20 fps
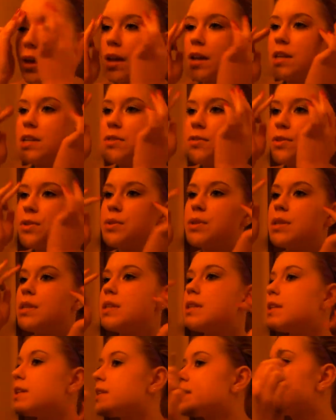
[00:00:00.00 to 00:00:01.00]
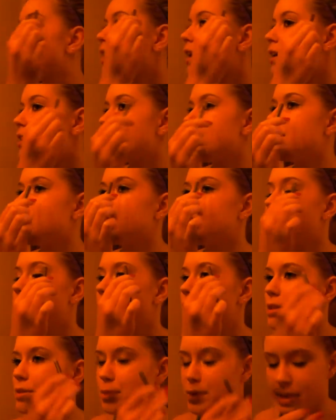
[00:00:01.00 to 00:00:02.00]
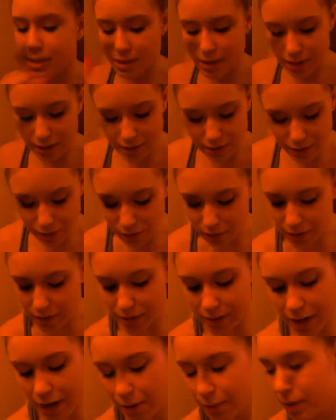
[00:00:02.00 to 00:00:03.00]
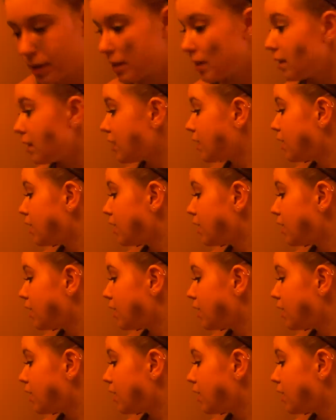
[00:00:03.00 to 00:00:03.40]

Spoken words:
And if you see that it's like uneven, like this one's slightly darker than that one,